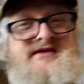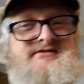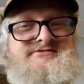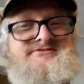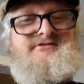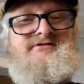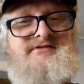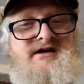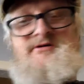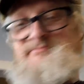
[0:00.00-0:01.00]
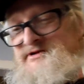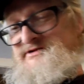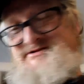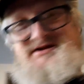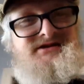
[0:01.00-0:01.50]
later, so I'll be
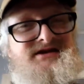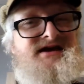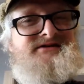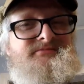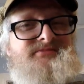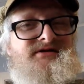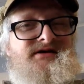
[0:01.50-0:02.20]
seeing you guys a bit